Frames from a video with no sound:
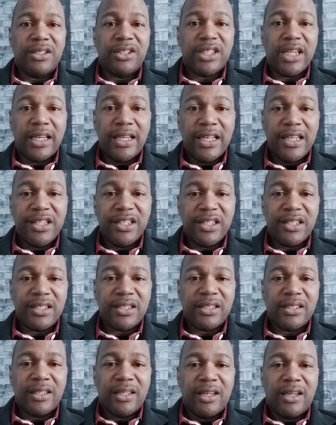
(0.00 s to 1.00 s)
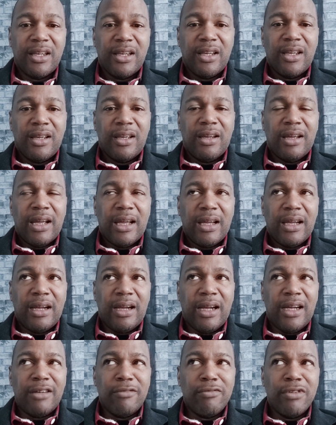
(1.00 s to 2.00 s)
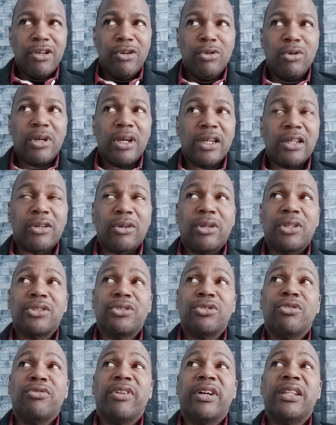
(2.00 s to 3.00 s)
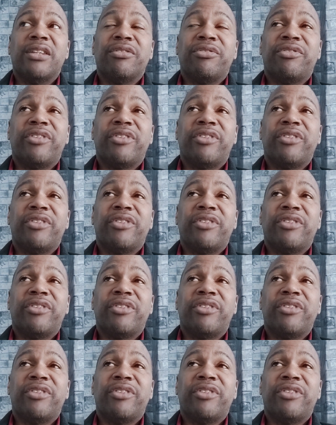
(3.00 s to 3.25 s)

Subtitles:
challenges, and we look across over the